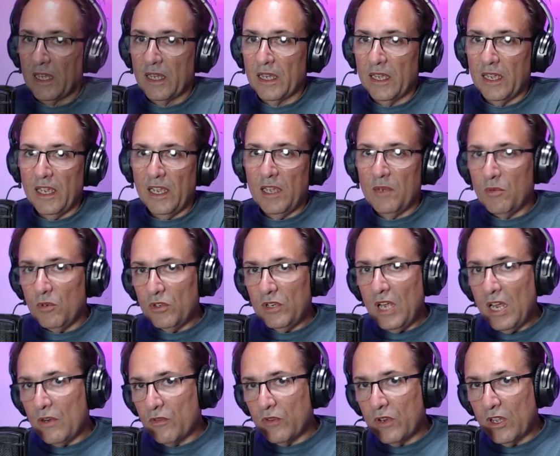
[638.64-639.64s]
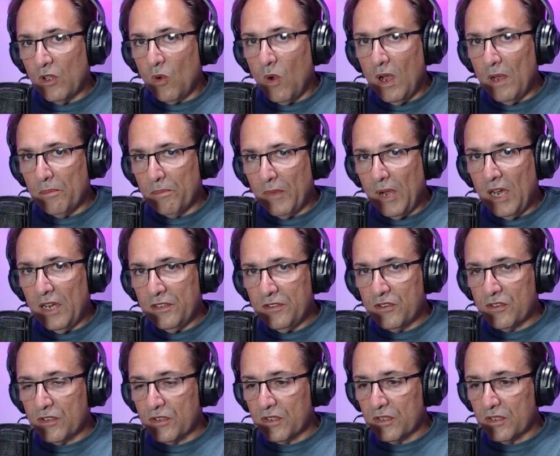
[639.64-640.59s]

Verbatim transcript: It will not require much.